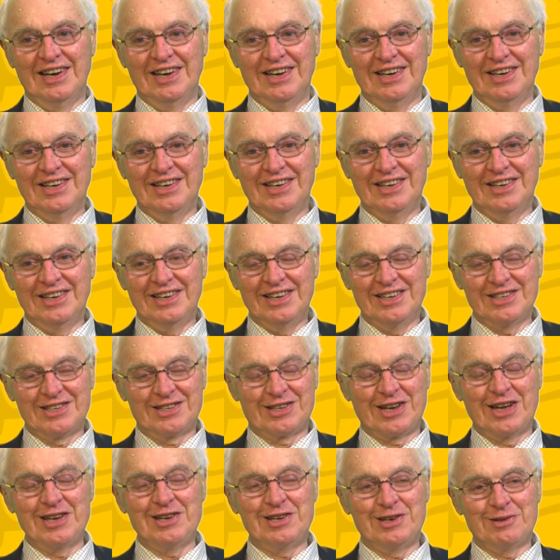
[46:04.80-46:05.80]
a
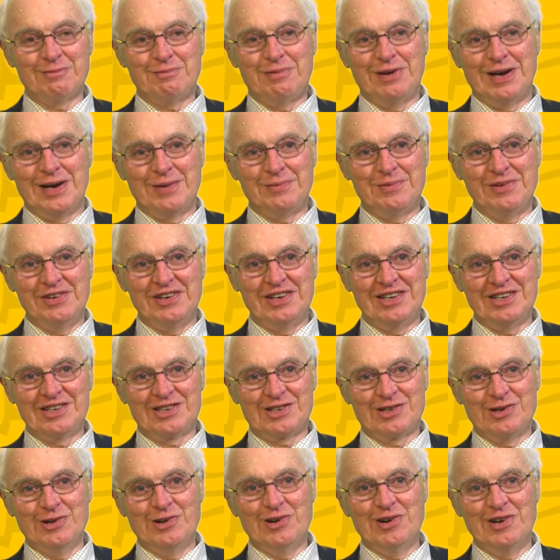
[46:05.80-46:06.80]
State Department
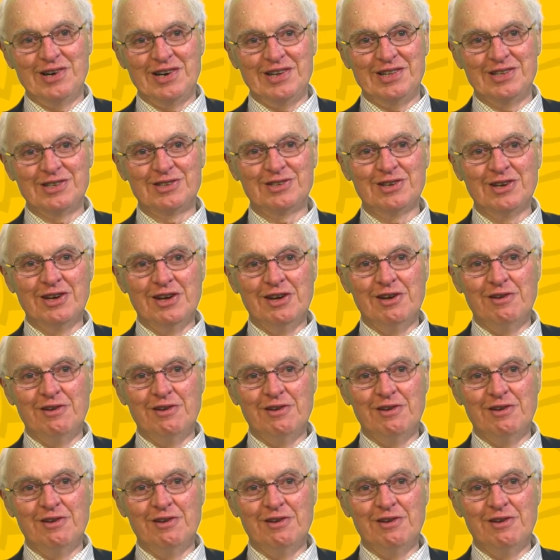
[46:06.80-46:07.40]
historian's